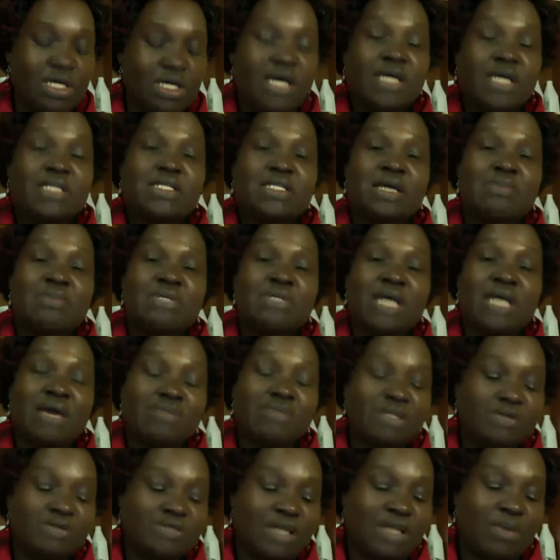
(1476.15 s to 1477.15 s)
Sometimes
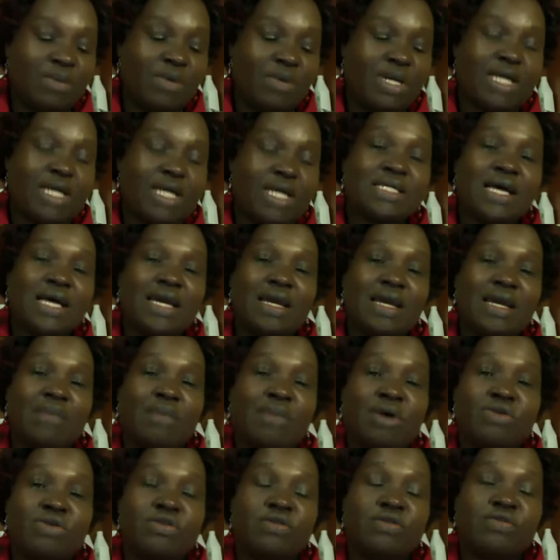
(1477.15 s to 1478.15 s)
if someone has had a
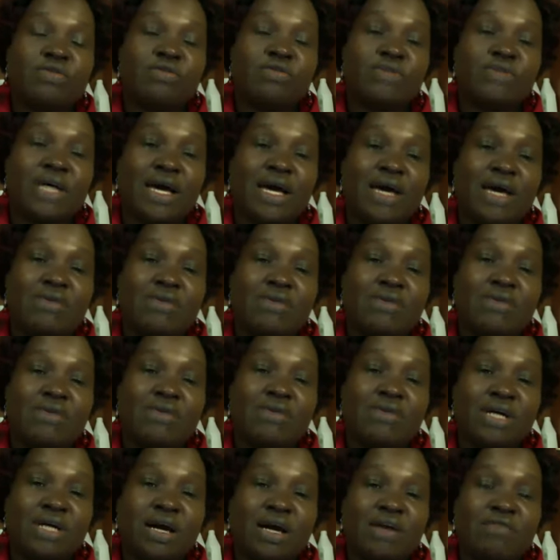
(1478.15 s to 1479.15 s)
bout of diarrhea
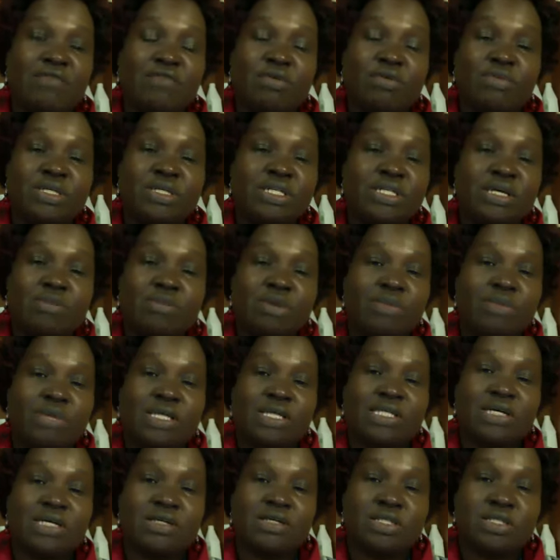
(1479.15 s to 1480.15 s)
and vomiting, maybe as
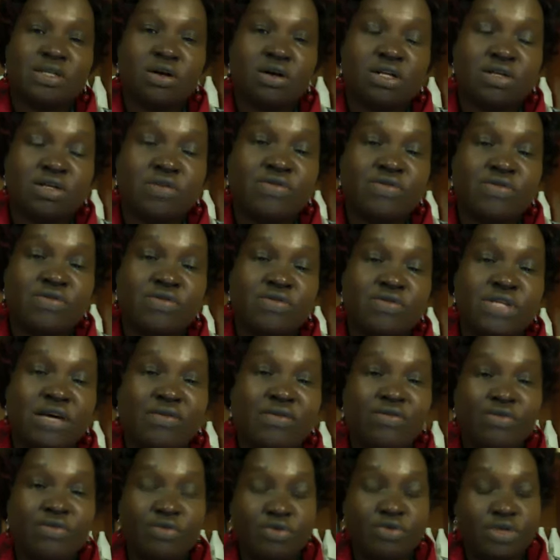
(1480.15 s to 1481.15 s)
a result of some
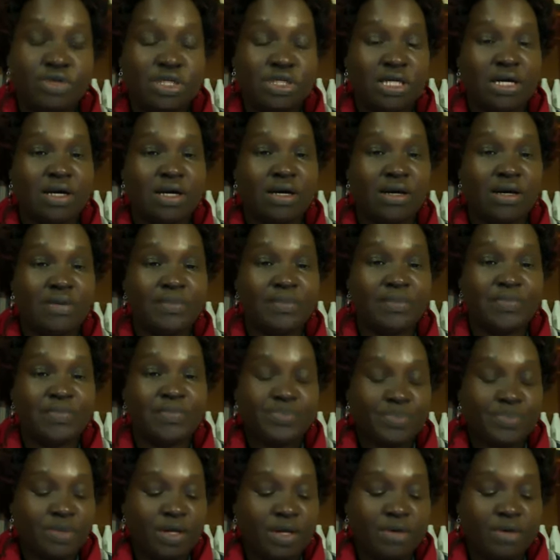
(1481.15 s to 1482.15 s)
food,
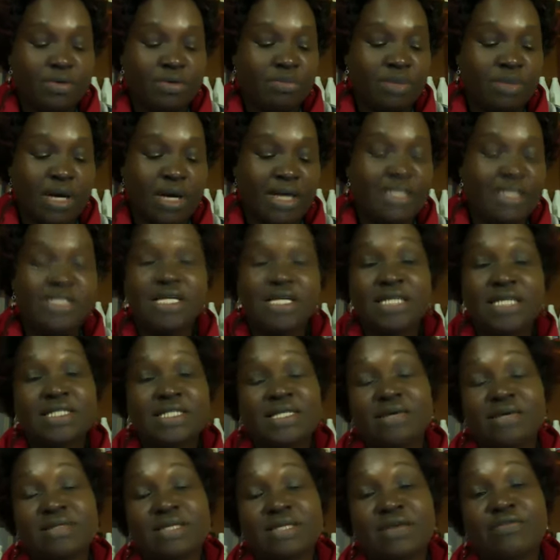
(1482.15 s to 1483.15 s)

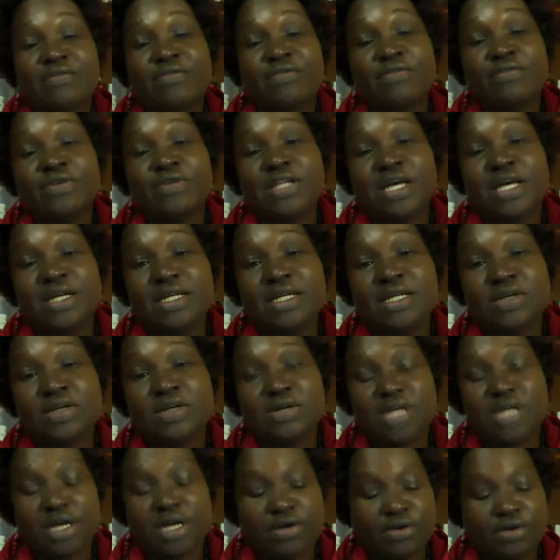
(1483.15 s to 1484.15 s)
ingesting some food that did
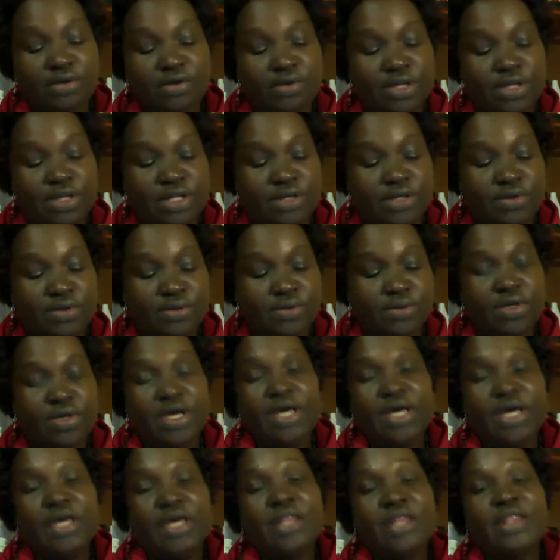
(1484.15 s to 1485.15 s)
not agree with you,
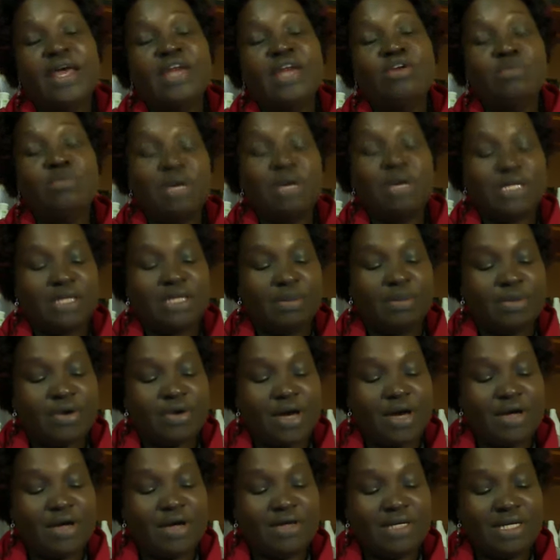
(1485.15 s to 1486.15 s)
then you may
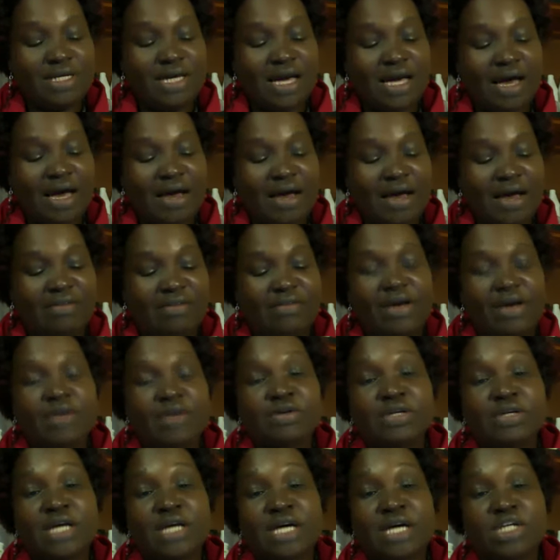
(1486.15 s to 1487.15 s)
temporarily have a
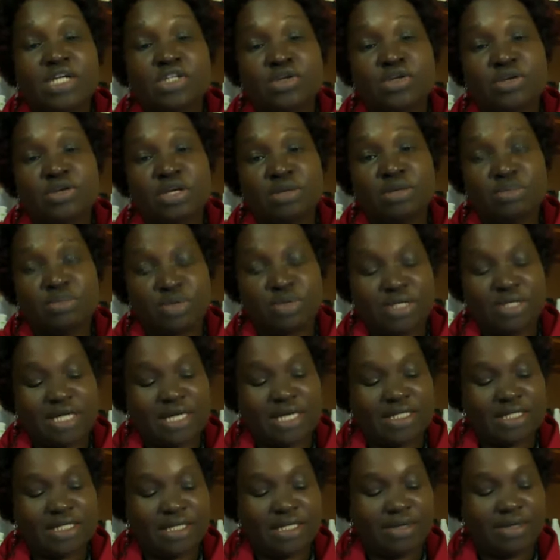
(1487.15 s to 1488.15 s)
reduction in
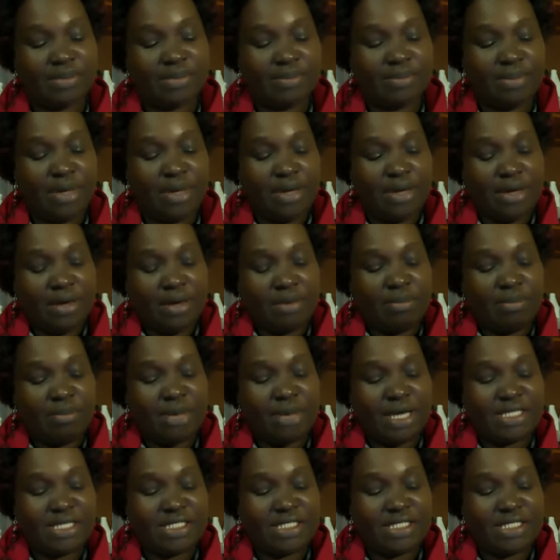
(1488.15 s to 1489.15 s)
potassium, but